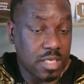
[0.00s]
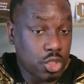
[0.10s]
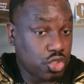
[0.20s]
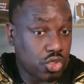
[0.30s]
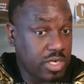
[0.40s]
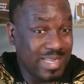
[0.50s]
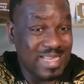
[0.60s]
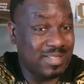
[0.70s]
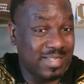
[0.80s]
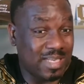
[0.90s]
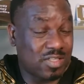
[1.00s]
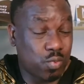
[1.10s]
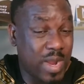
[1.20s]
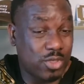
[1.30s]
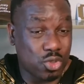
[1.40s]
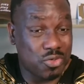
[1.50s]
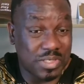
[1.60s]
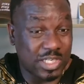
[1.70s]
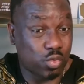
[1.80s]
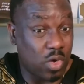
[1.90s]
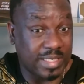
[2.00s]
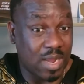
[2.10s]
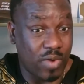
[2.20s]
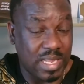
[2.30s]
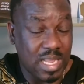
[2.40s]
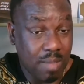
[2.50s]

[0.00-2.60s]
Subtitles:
So the easiest way to lose is water weight.